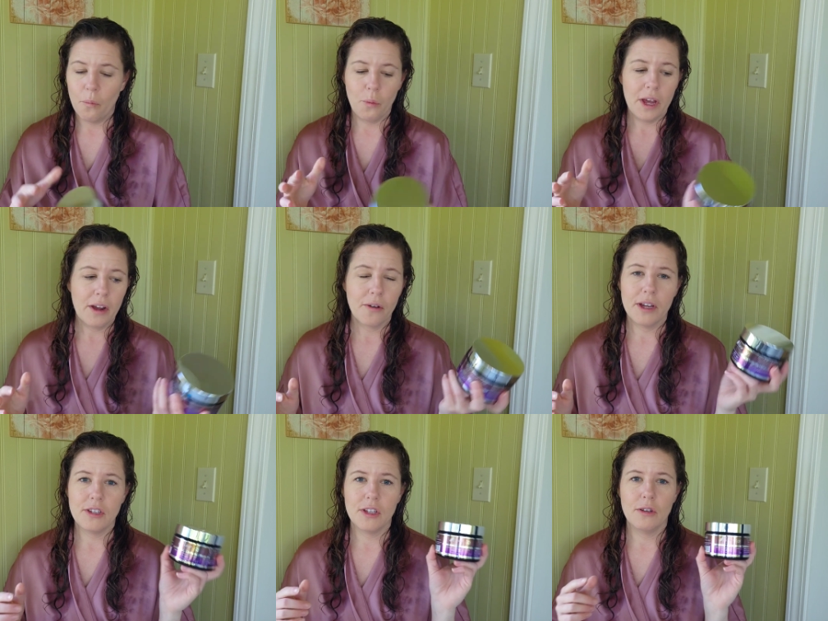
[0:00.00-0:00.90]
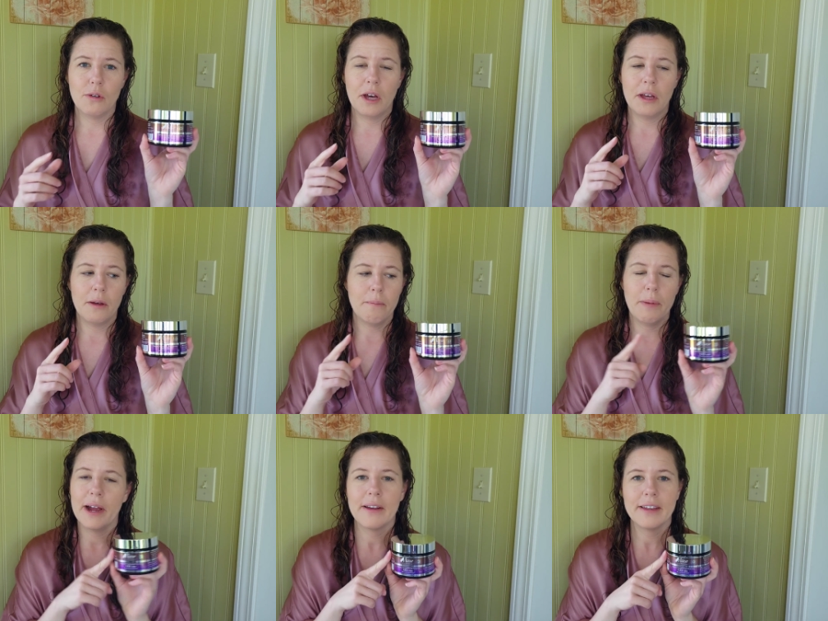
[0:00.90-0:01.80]
we are going to
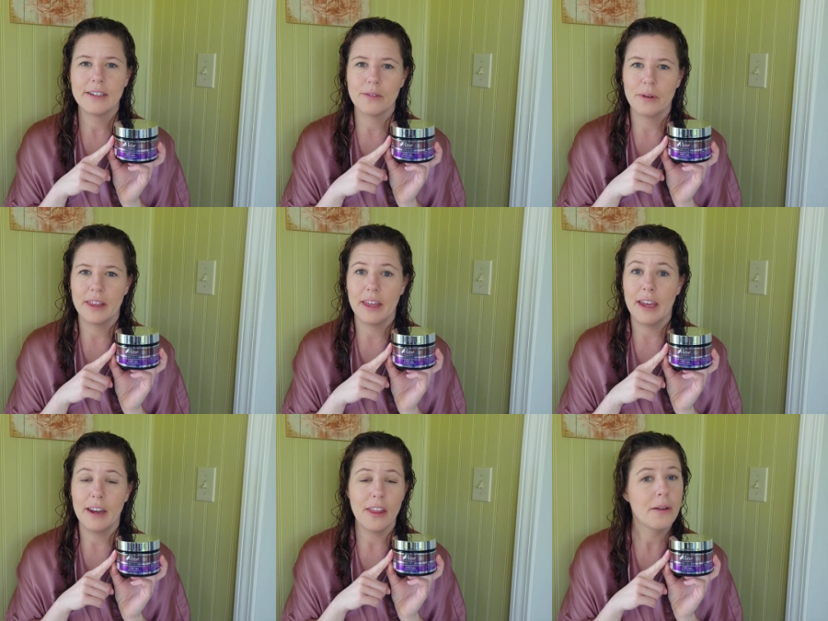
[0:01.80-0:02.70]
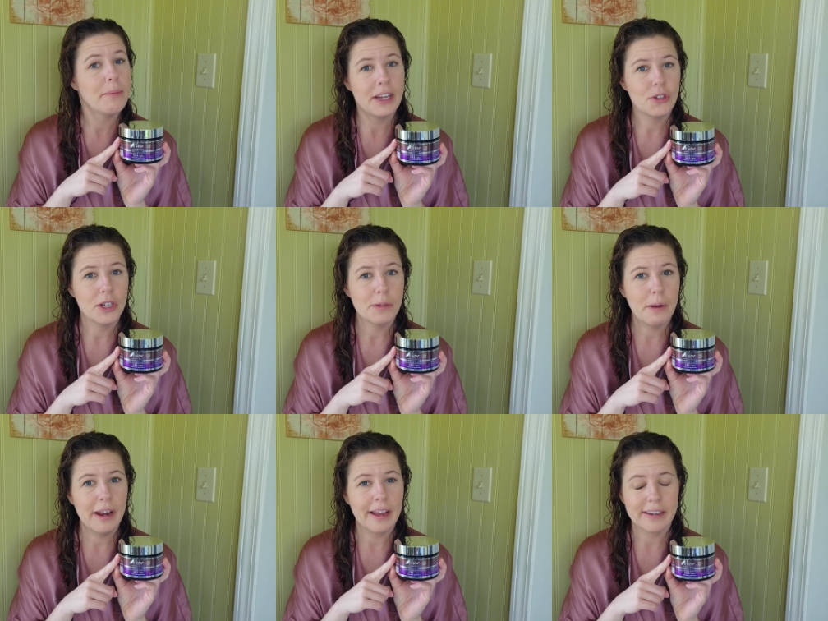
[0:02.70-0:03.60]
pair this with another Mane Choice
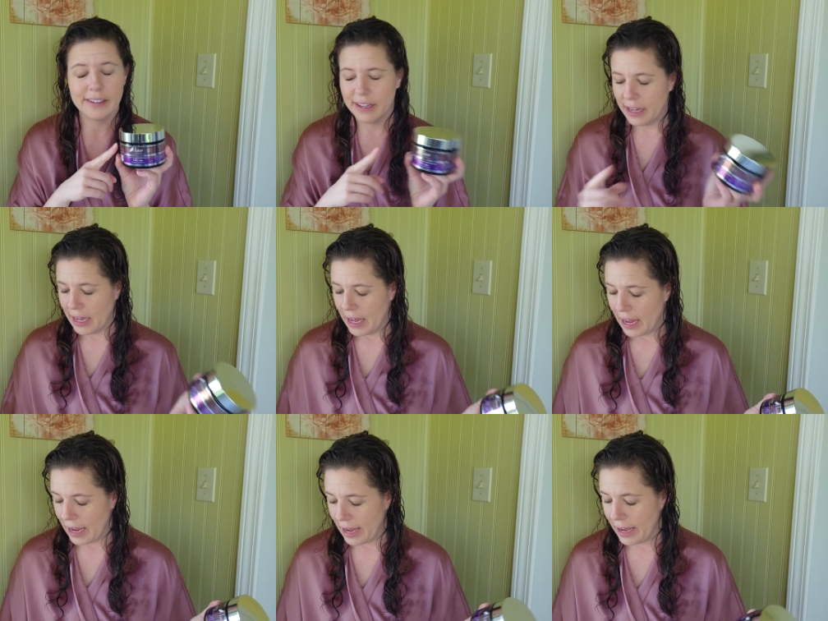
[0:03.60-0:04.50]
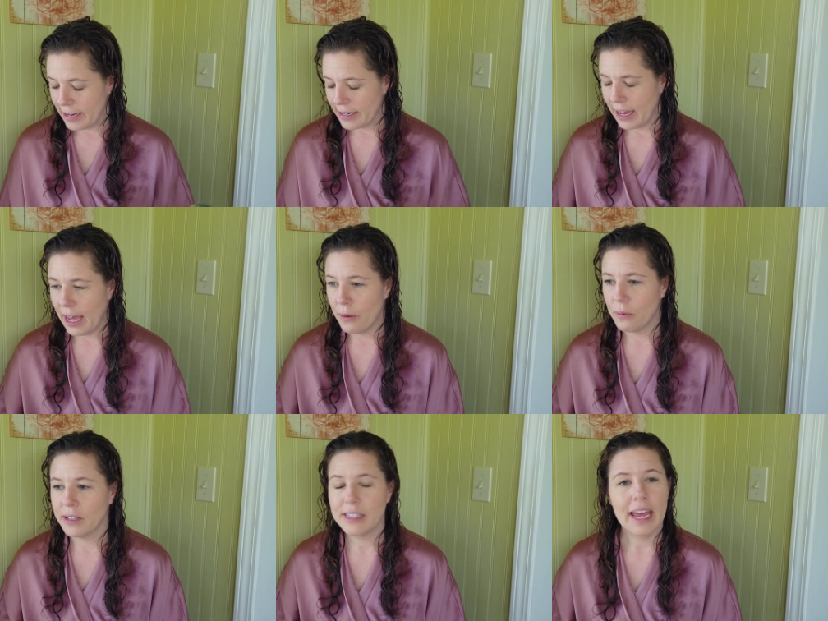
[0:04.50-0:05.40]
product. And I
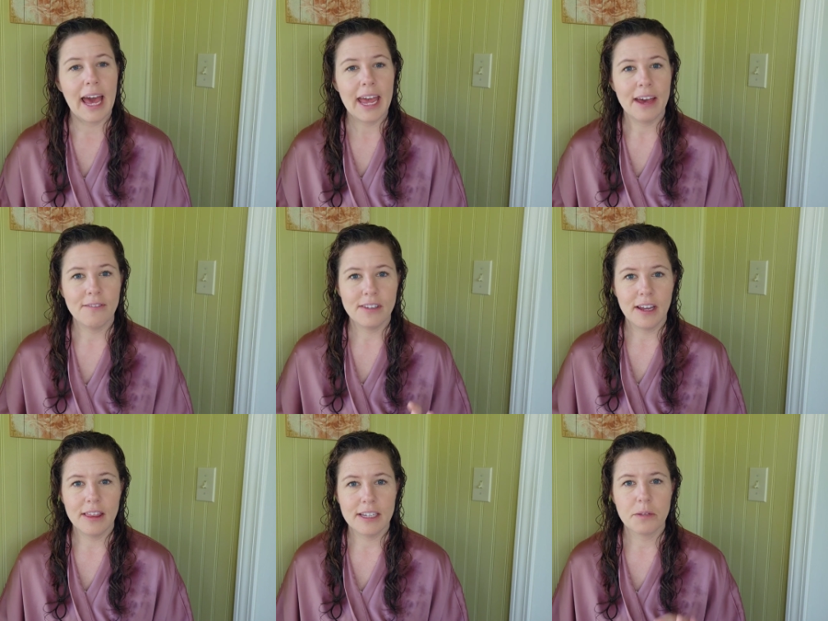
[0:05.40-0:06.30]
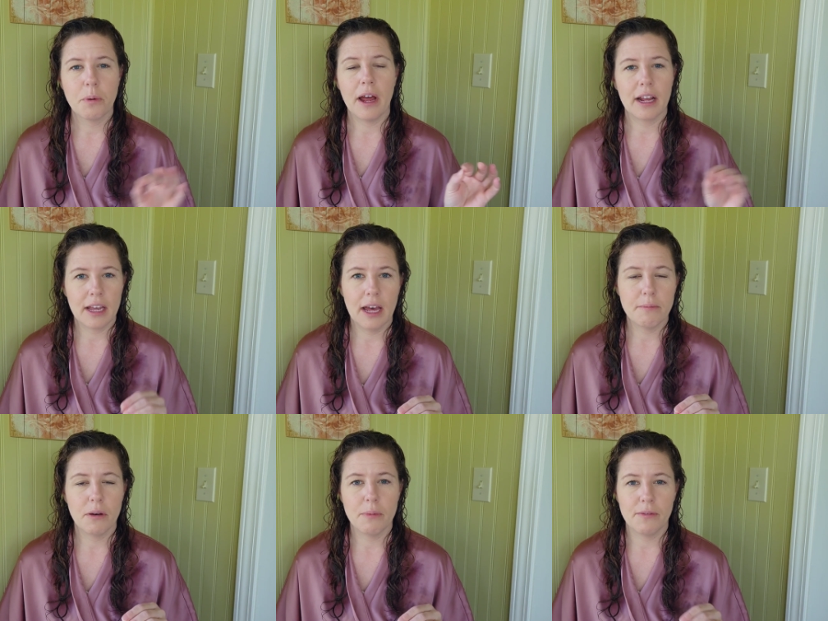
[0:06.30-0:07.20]
will say I have done this product
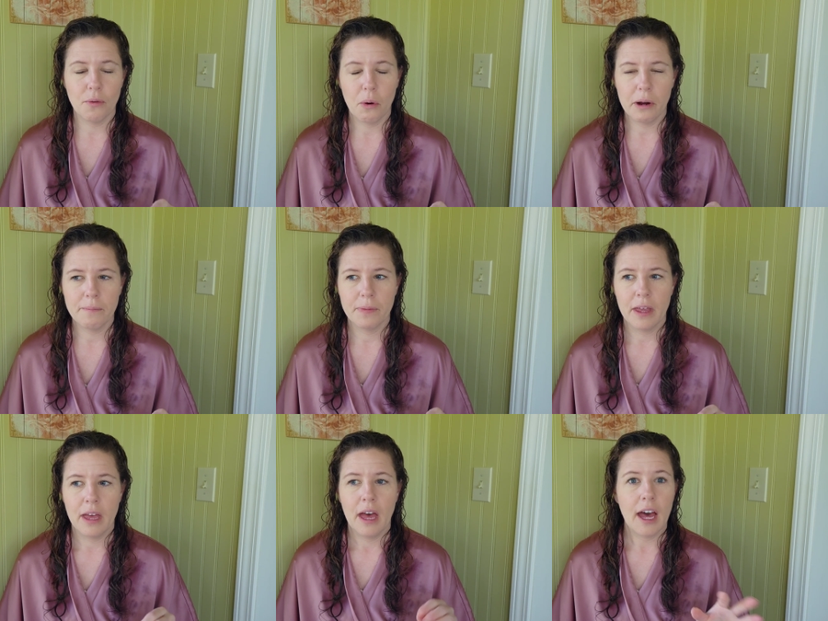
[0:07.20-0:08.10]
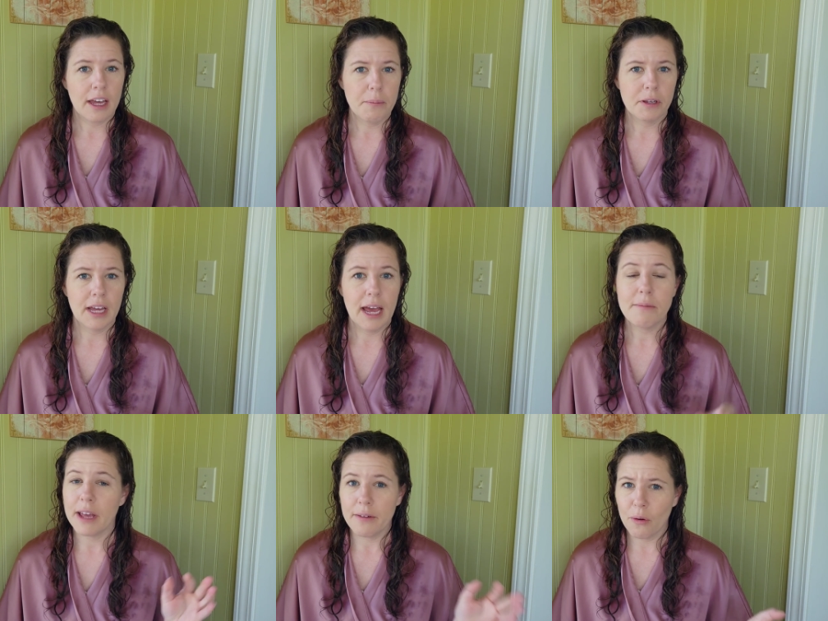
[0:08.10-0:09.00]
combo before a couple
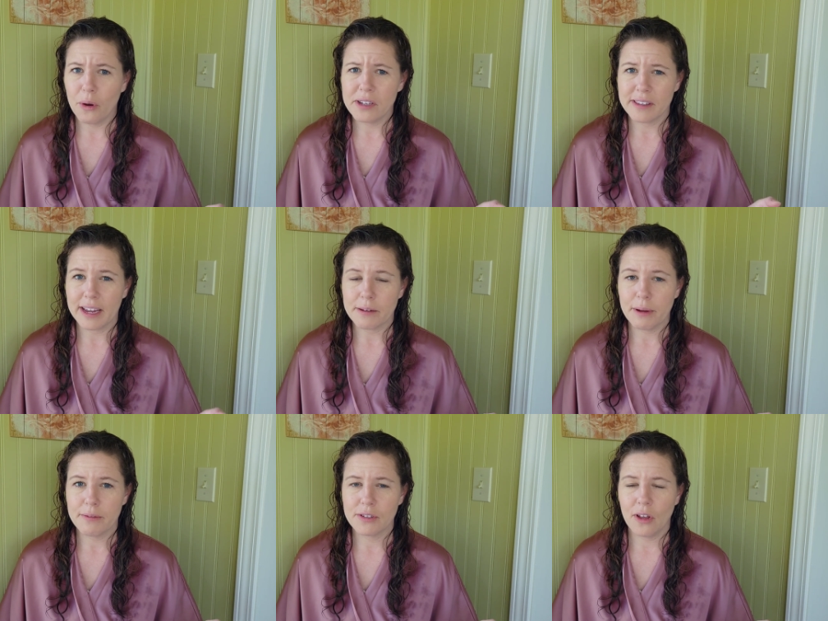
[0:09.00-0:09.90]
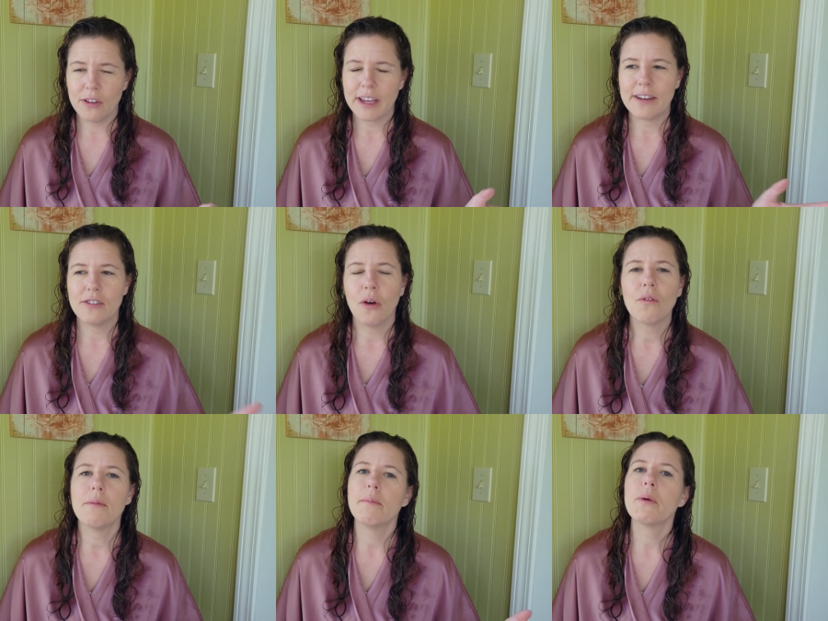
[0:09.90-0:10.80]
times. I've always liked my results. I
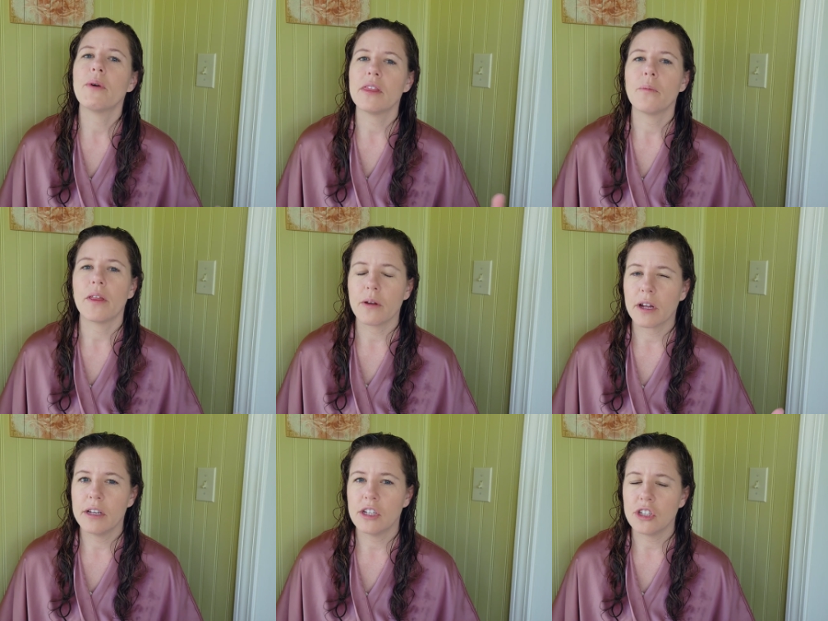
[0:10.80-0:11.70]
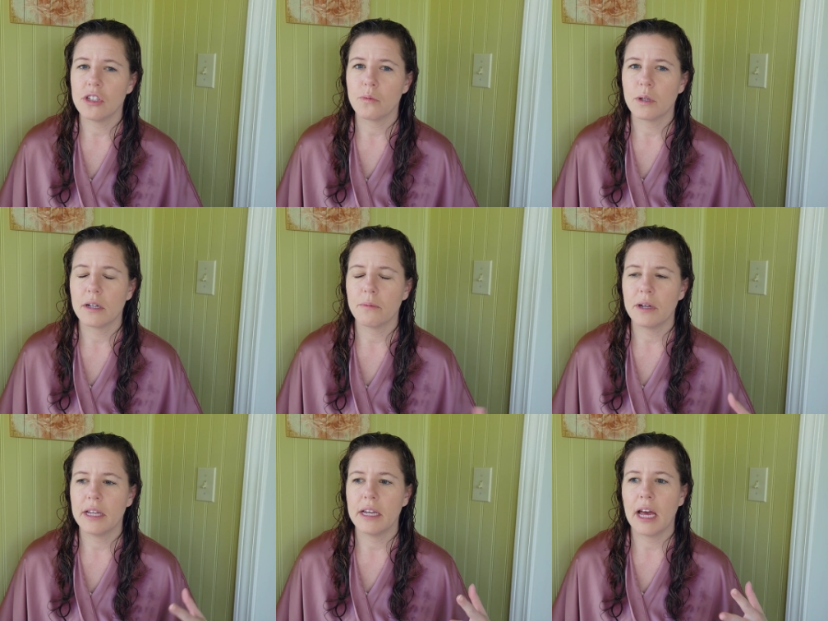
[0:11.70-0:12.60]
don't remember what the weather conditions were
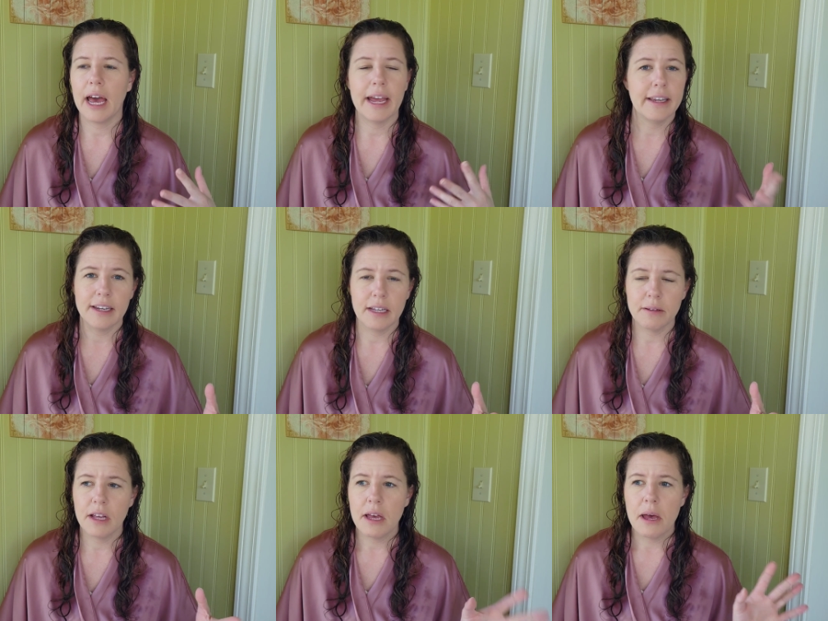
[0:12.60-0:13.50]
when I did it,